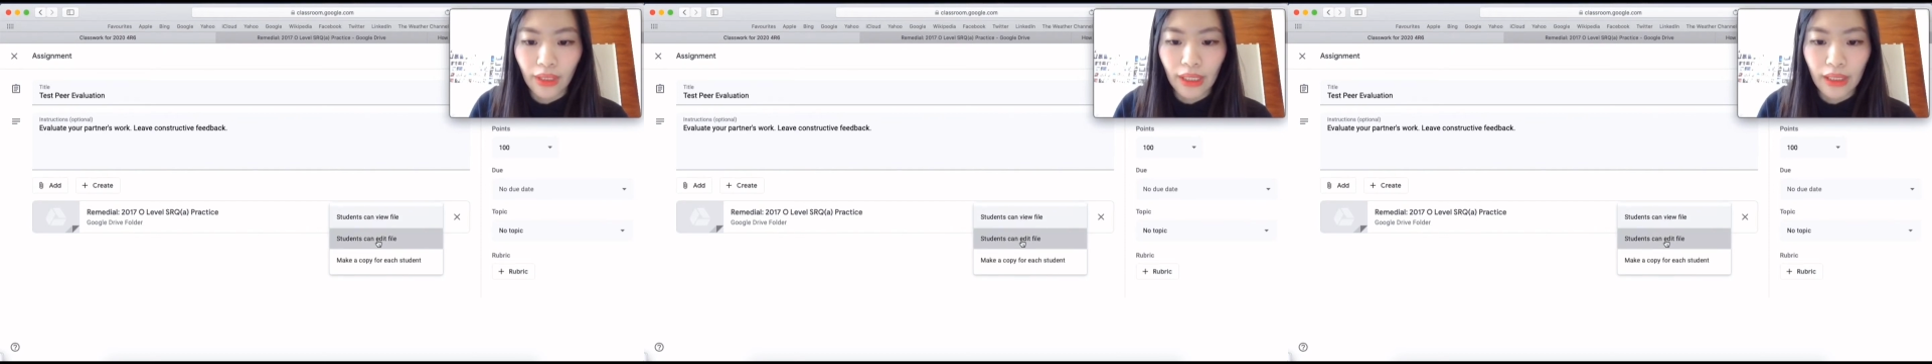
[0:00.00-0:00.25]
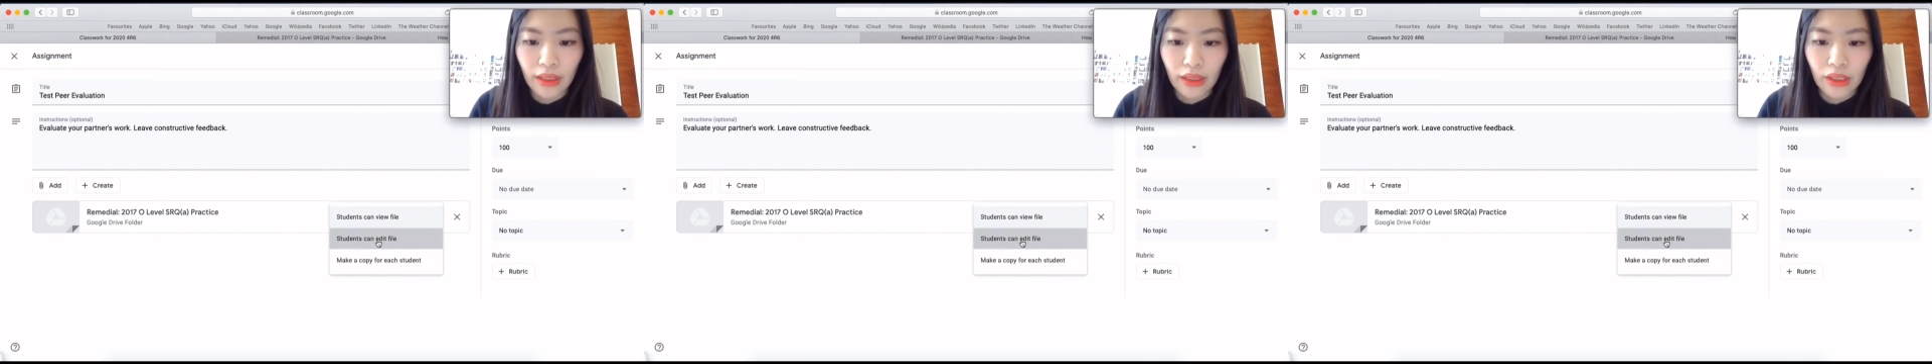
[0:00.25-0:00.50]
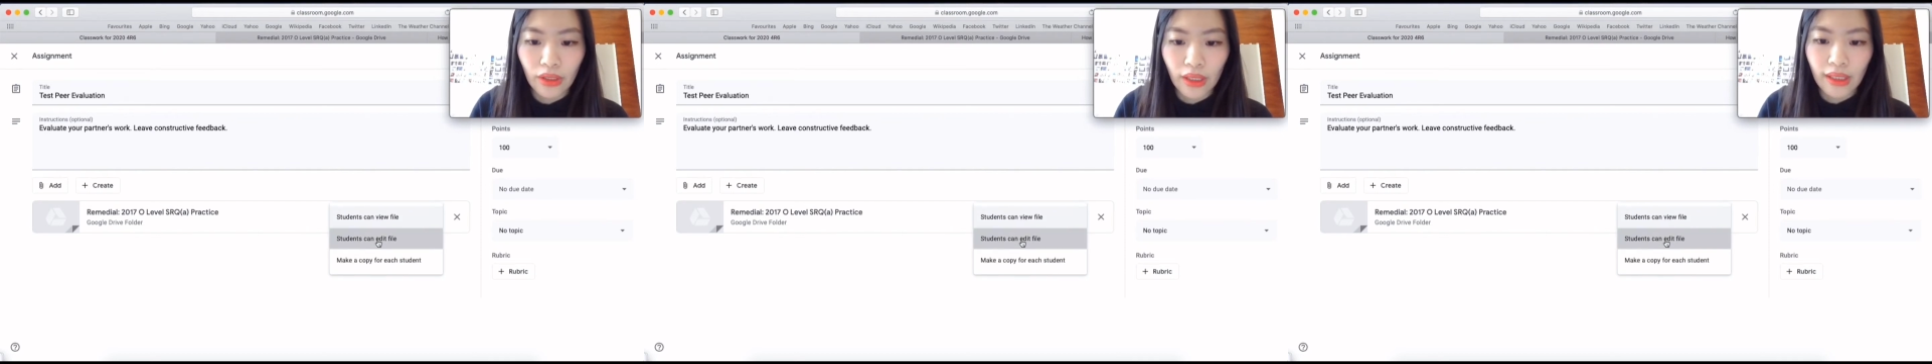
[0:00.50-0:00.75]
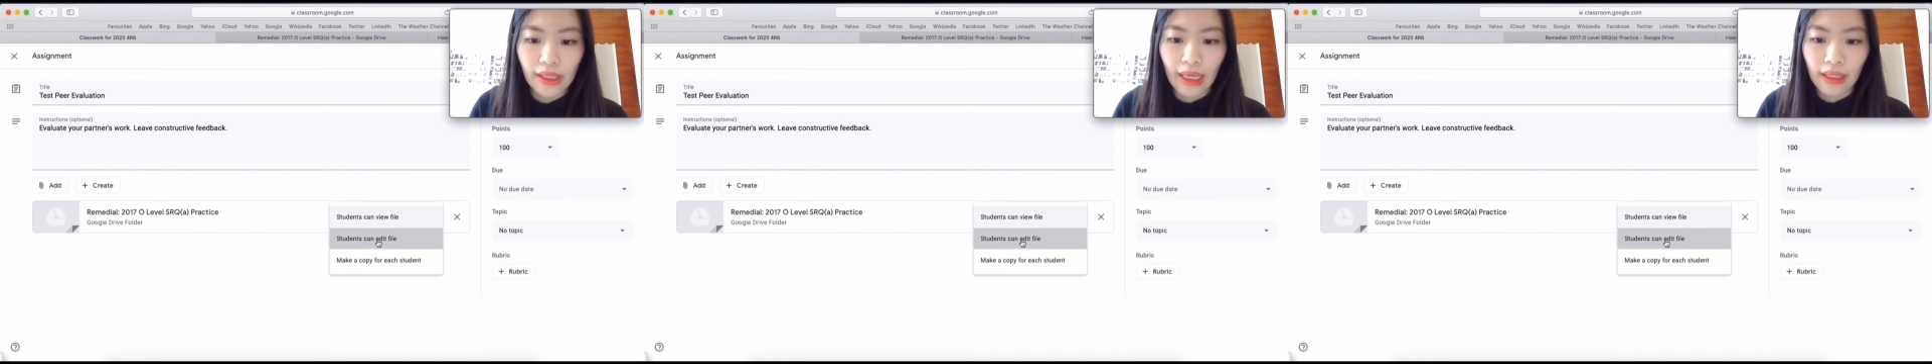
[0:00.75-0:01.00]
Okay,
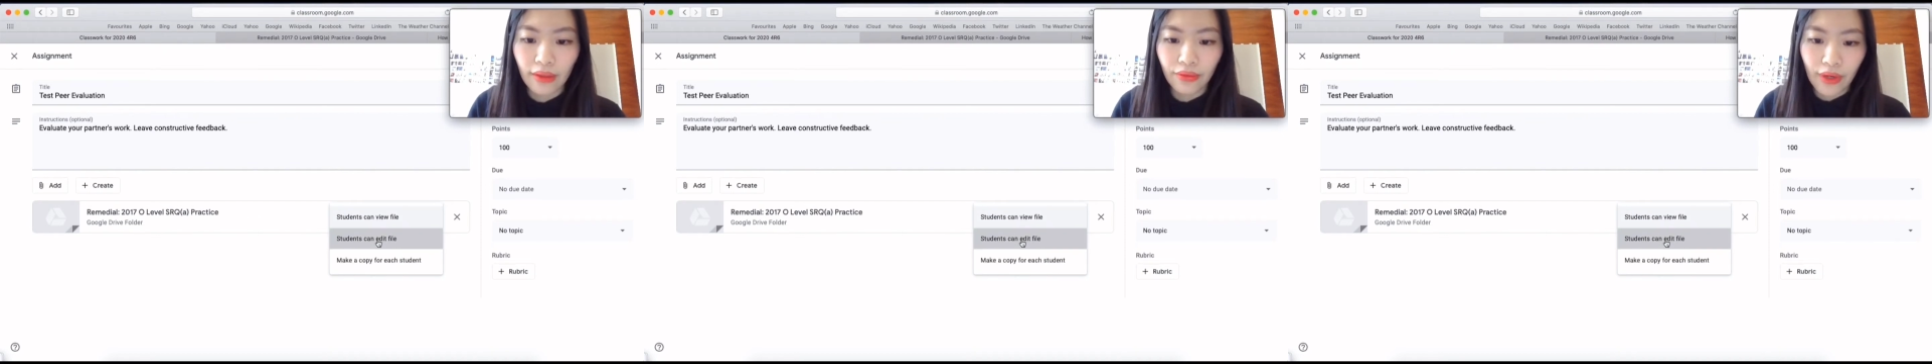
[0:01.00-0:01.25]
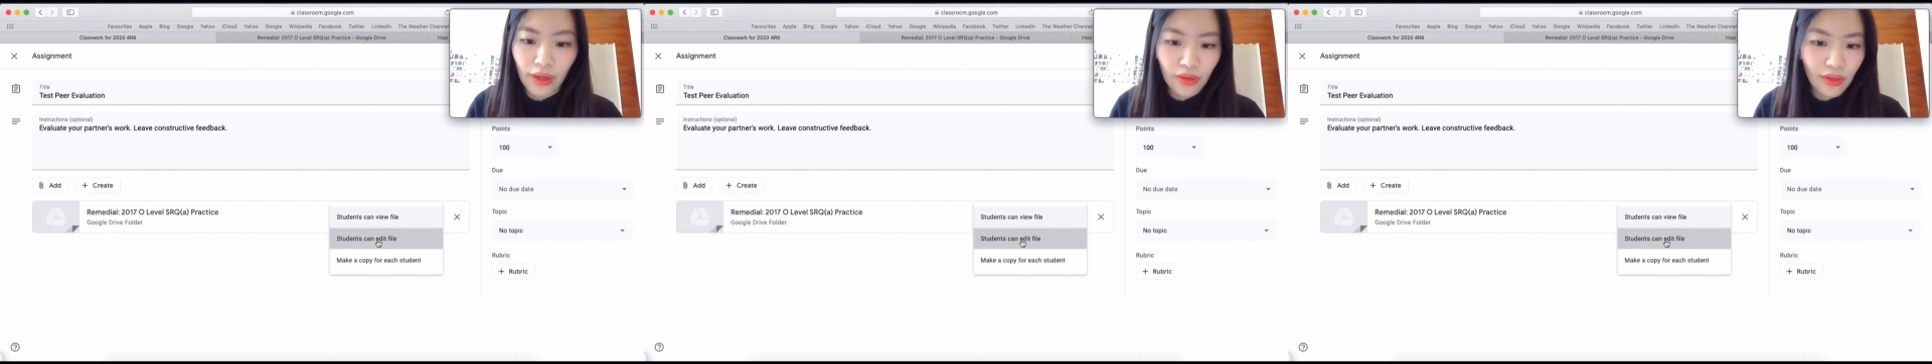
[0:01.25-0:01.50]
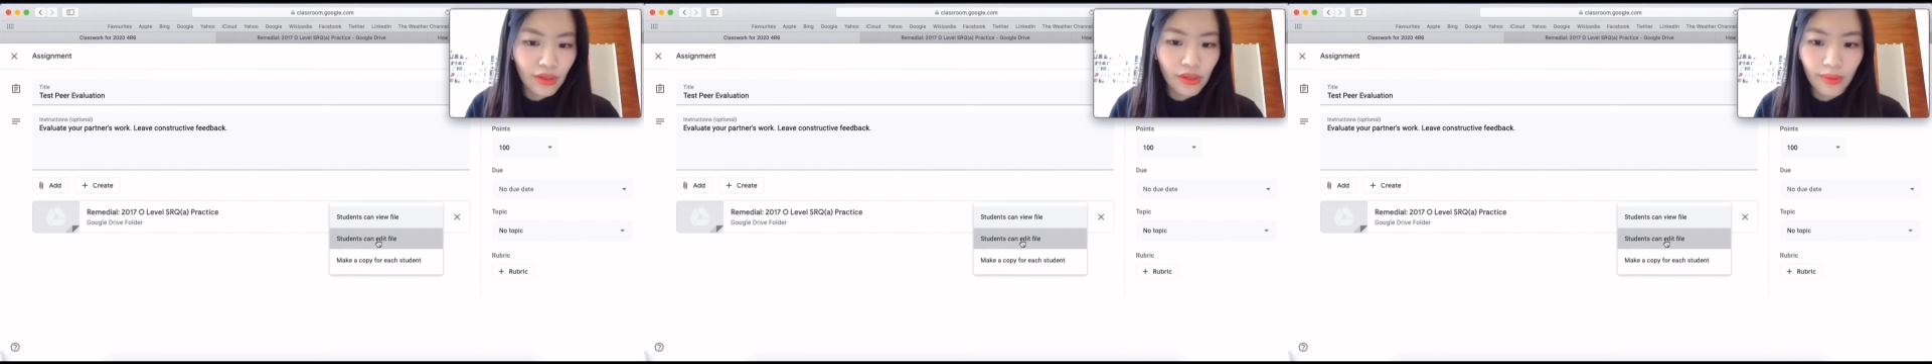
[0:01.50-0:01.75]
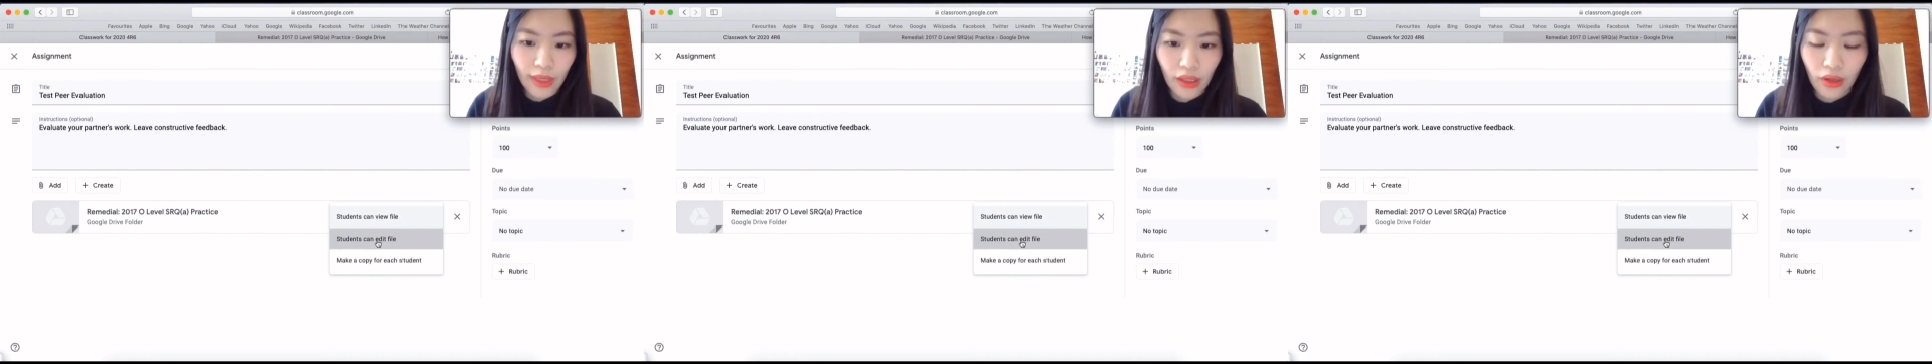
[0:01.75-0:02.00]
students can edit file, not to
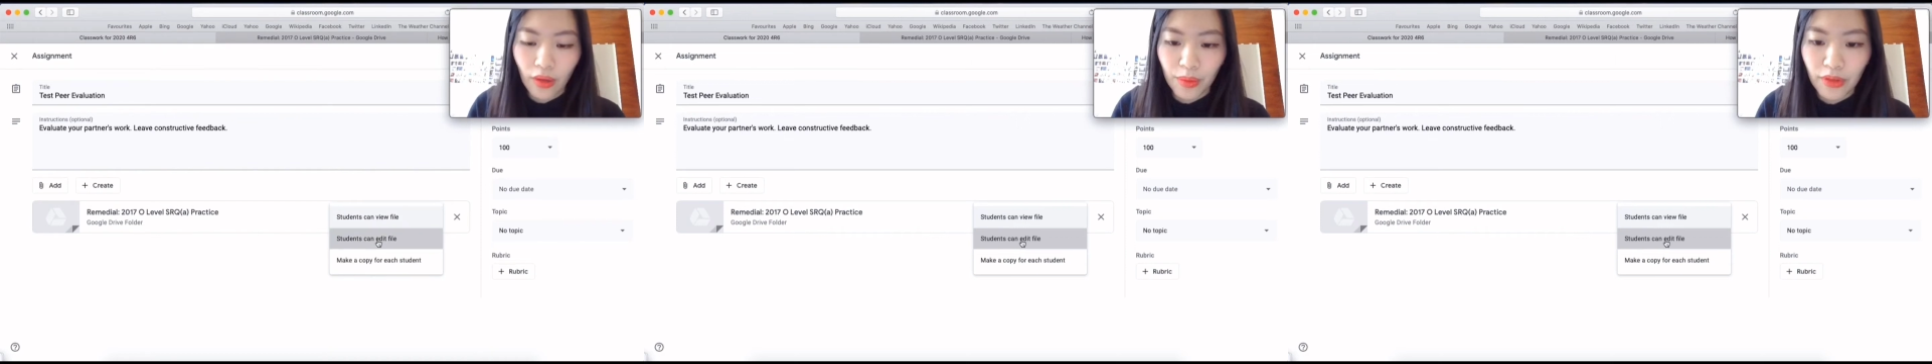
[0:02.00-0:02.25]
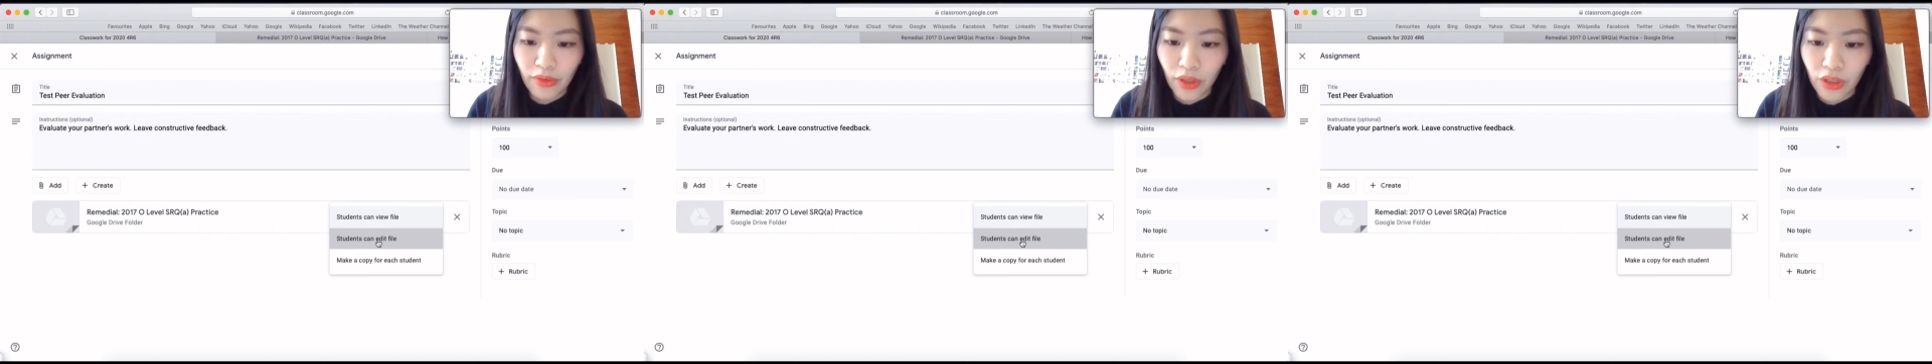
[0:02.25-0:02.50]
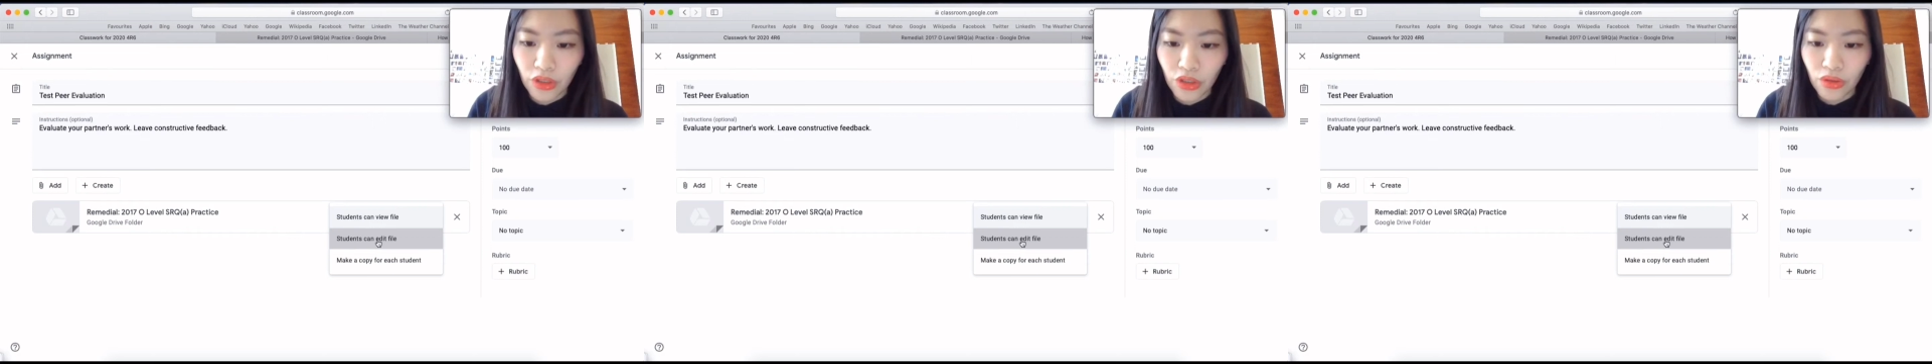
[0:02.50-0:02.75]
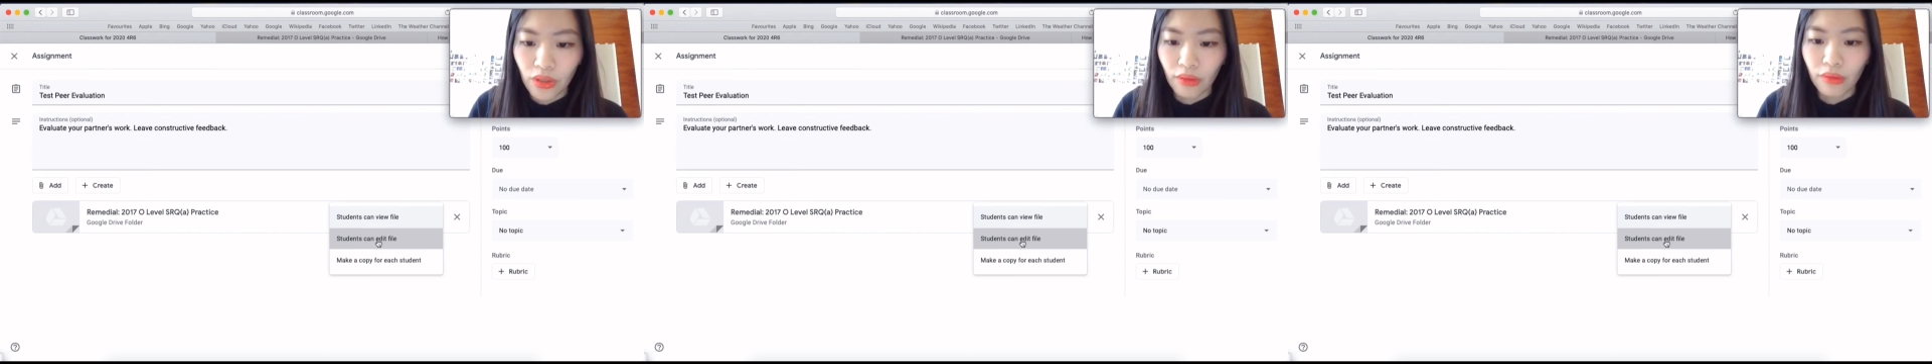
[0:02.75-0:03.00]
make a copy for each
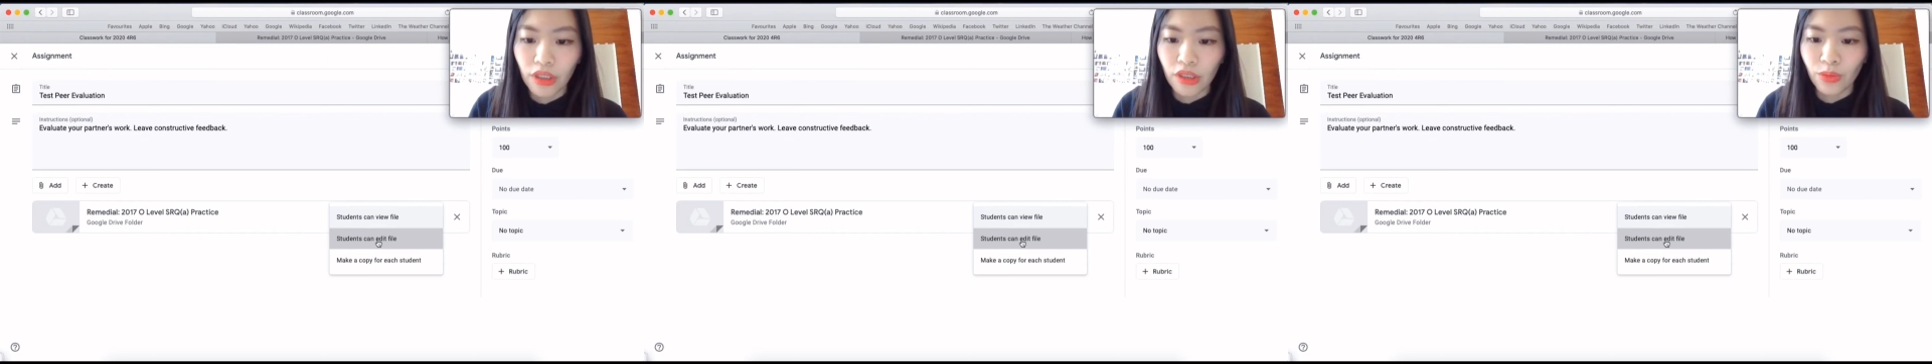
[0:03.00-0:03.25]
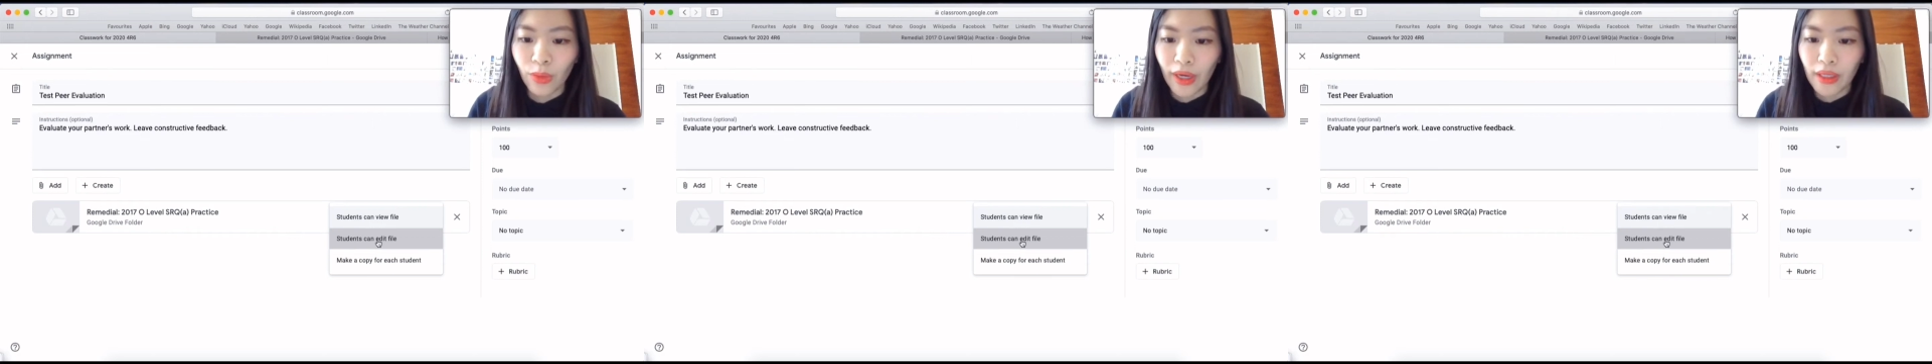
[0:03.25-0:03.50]
student, which is what